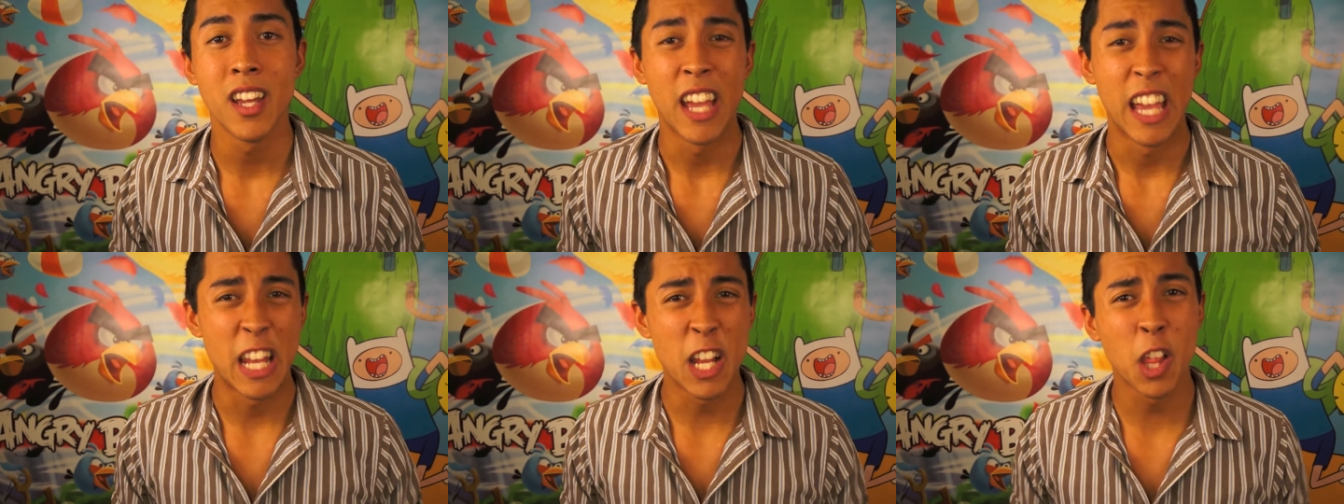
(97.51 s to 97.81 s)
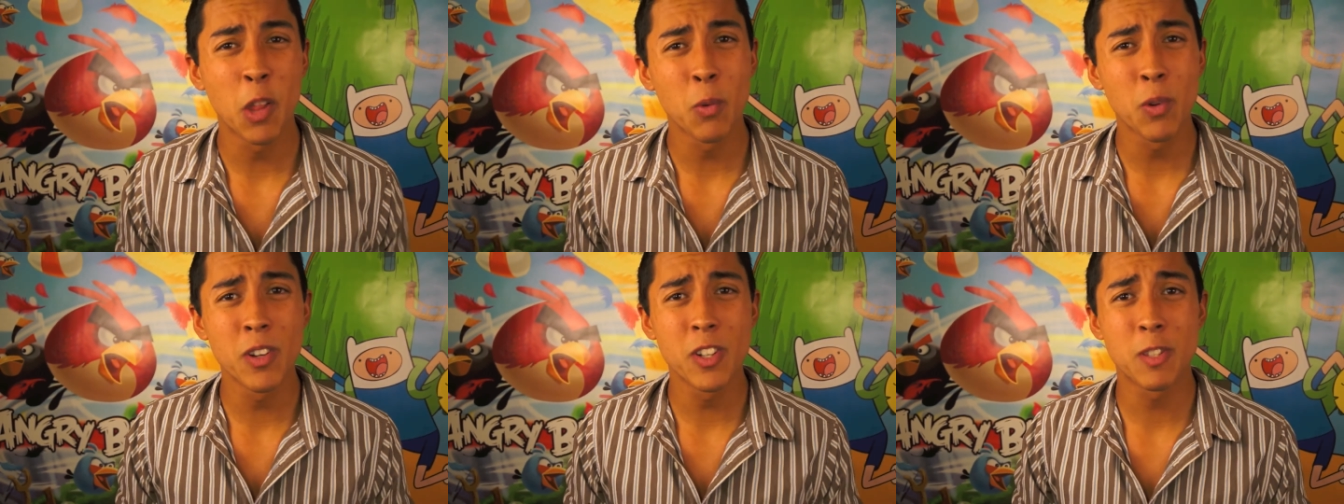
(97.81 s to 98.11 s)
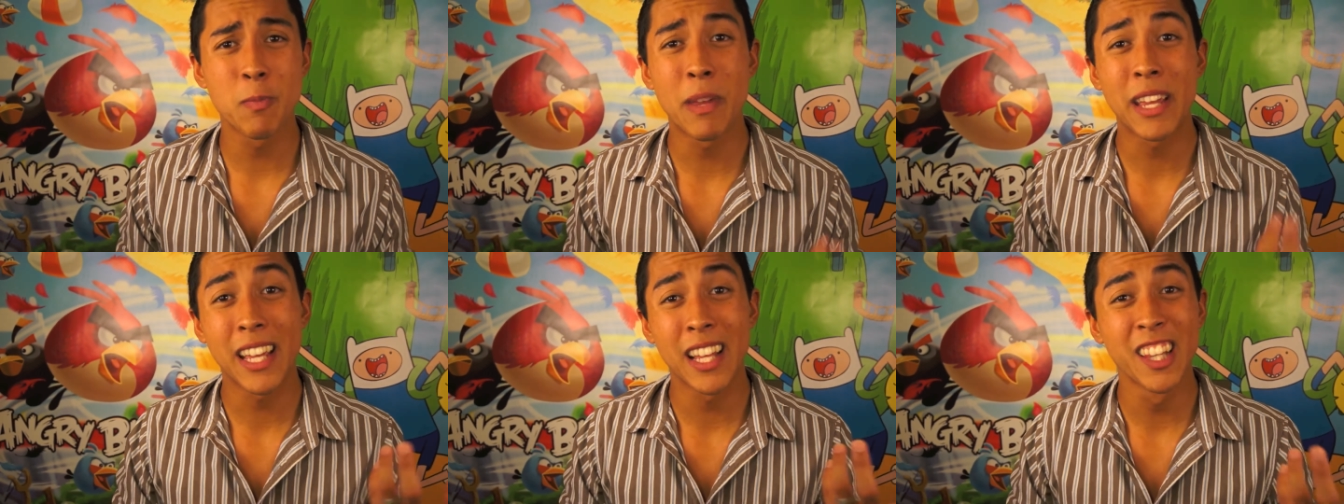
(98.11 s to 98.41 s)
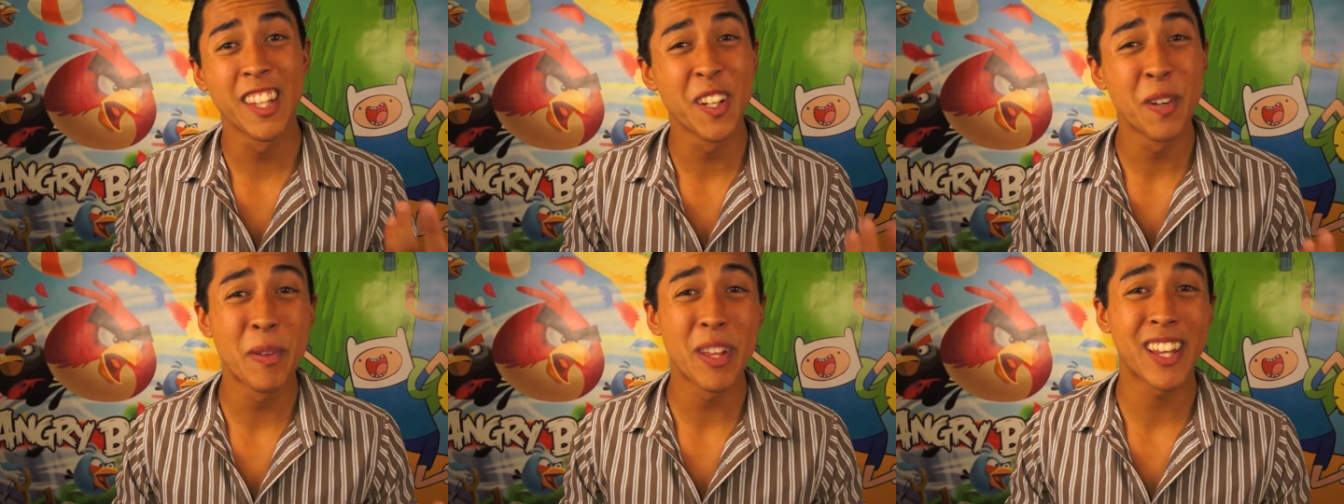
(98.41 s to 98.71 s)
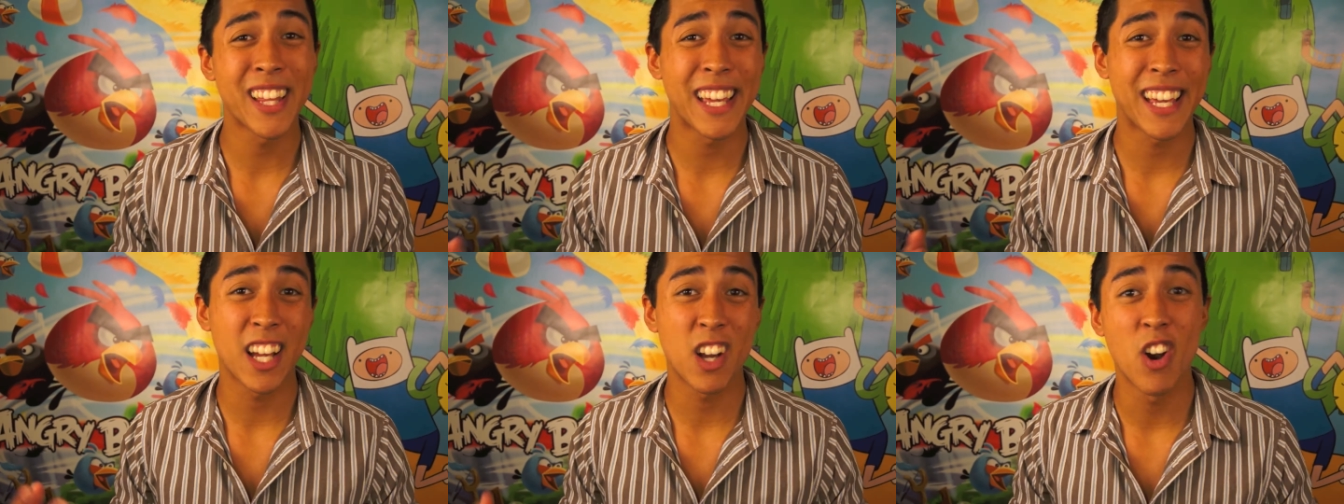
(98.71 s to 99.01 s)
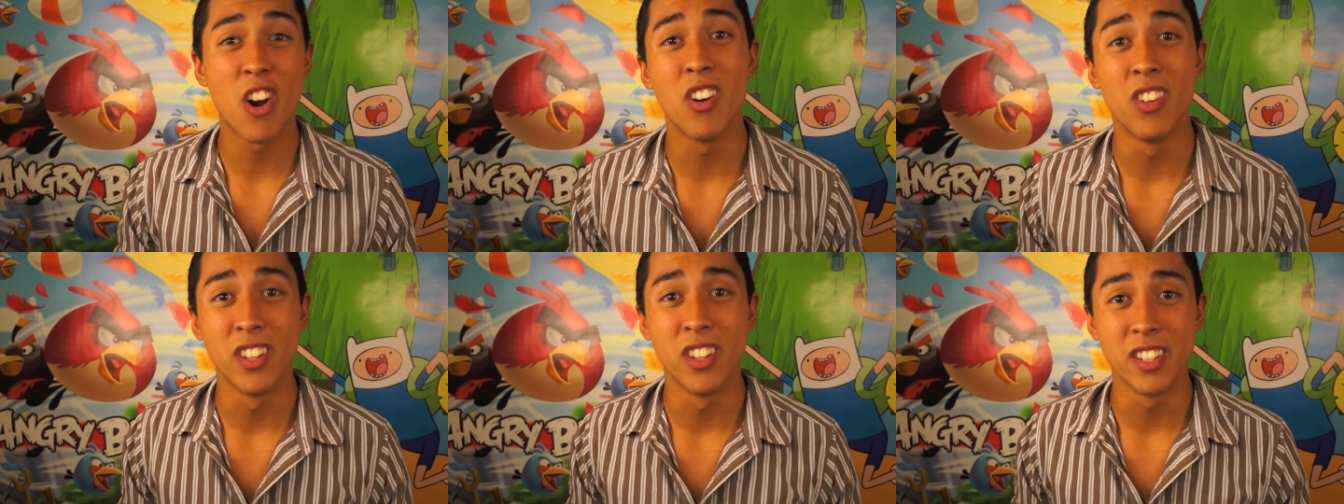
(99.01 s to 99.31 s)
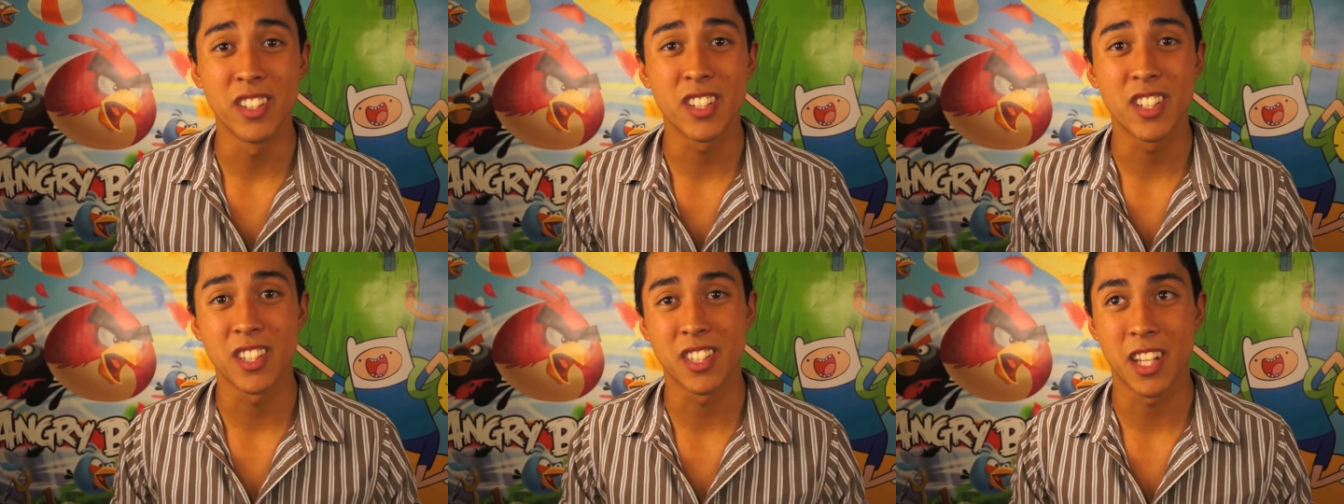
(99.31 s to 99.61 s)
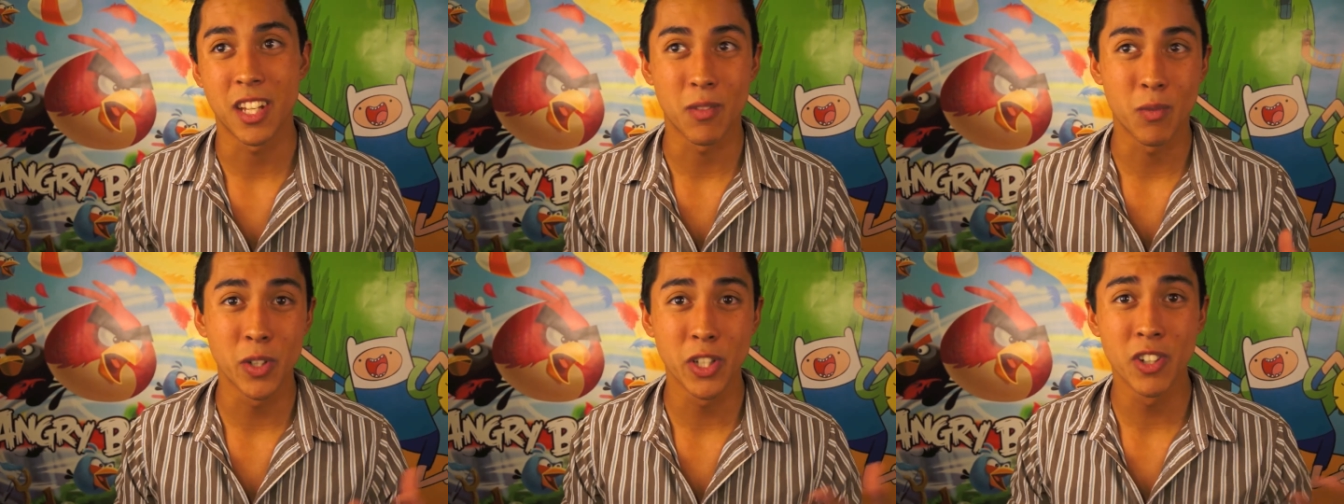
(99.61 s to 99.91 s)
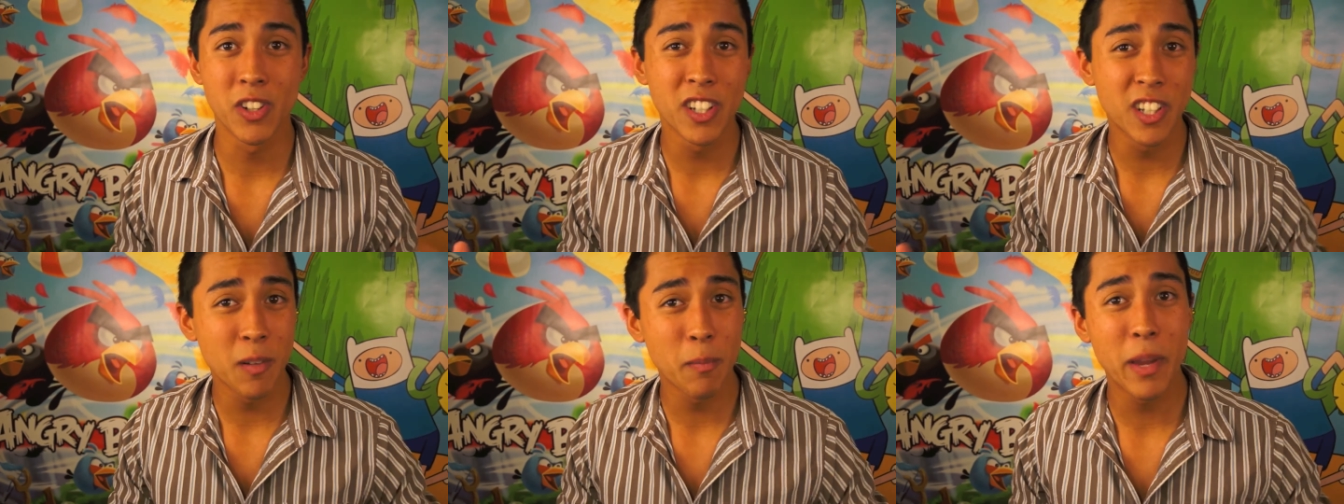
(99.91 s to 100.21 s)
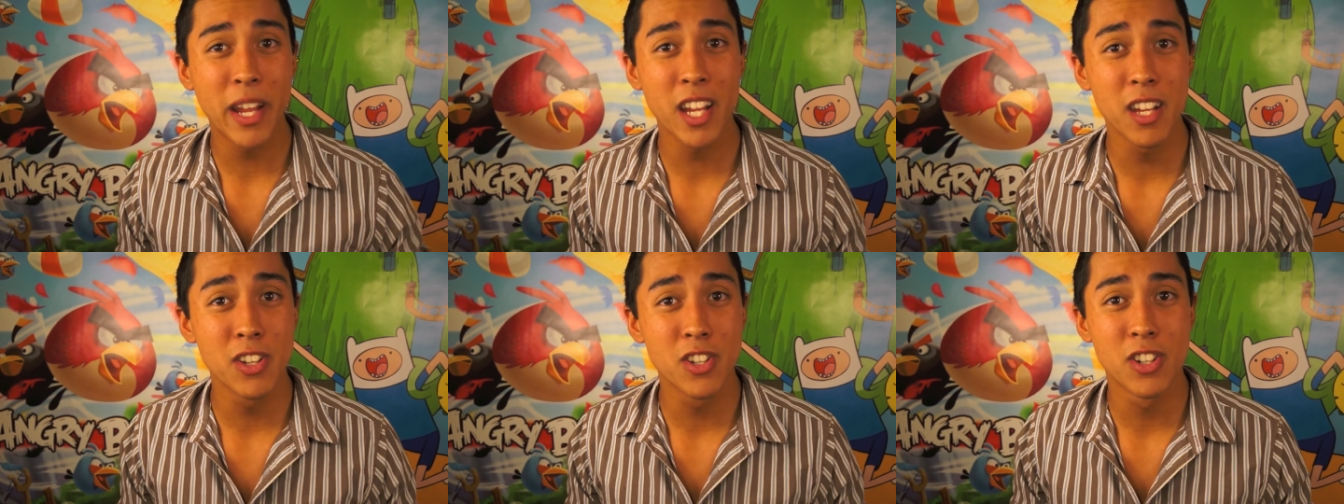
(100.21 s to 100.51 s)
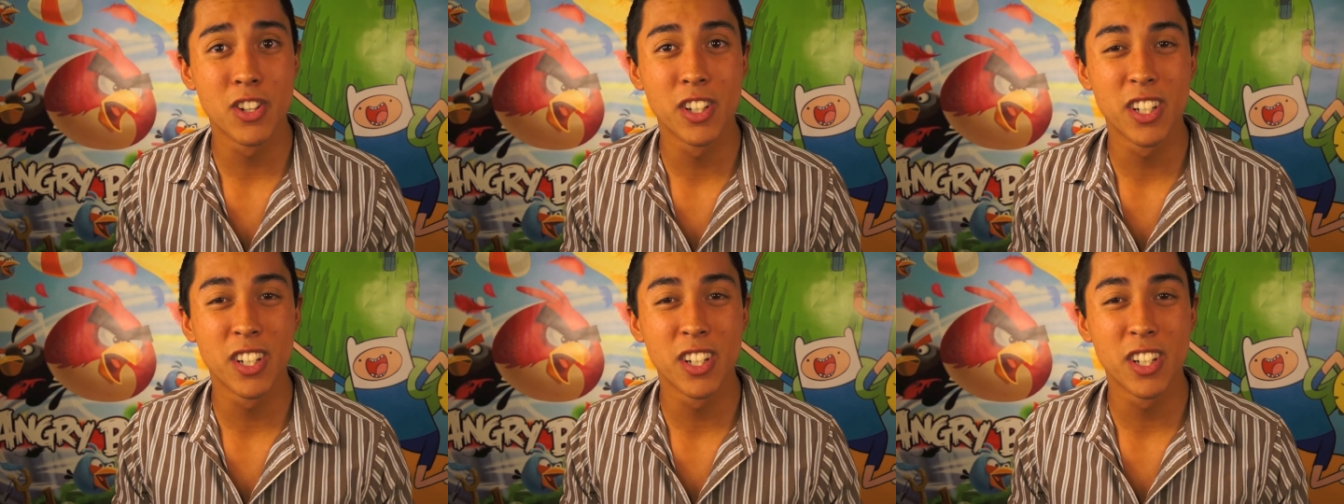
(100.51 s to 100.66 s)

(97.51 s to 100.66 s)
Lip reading: In other words, make it a little bit like college, because like when you're in your major,